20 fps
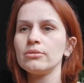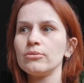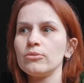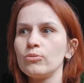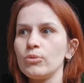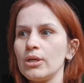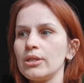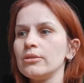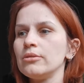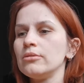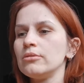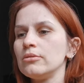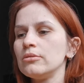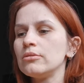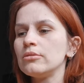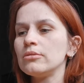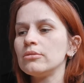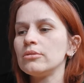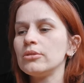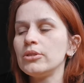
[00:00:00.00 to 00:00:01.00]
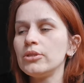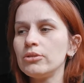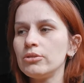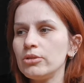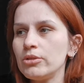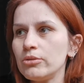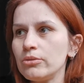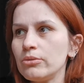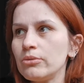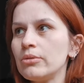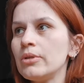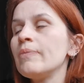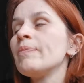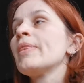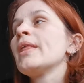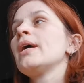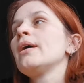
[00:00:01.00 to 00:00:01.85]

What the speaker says: one too.